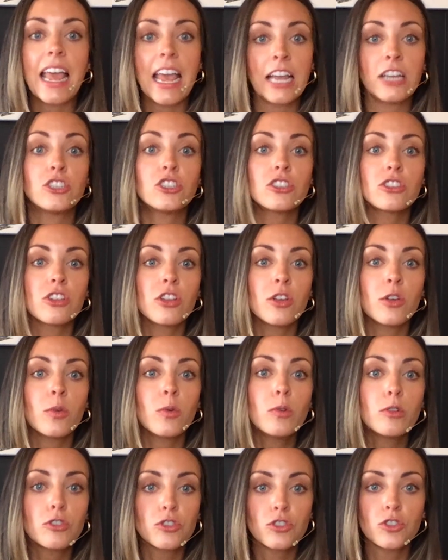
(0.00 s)
ages
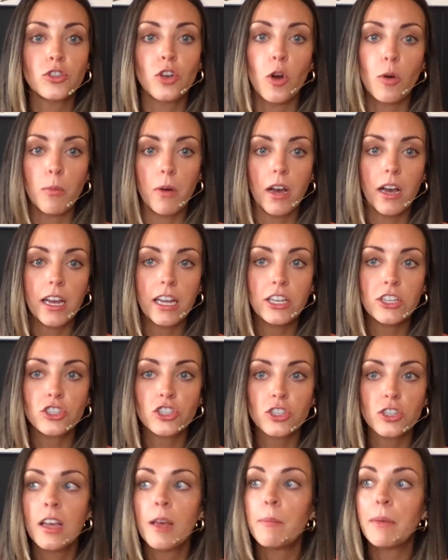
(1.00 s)
you so
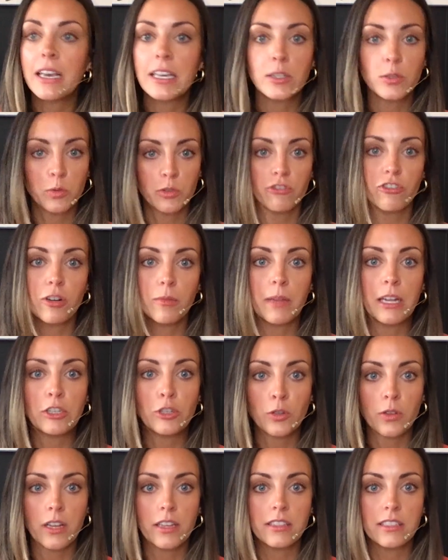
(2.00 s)
much, because it was from like
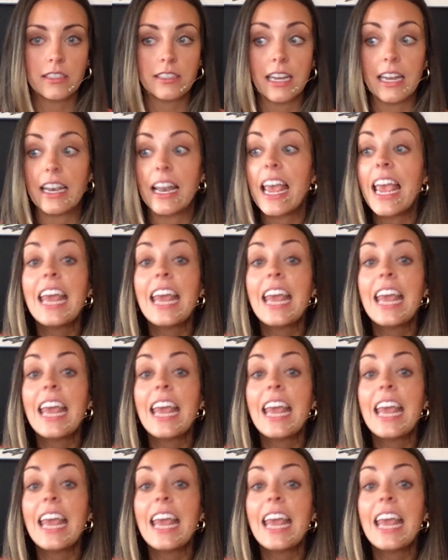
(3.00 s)
2010.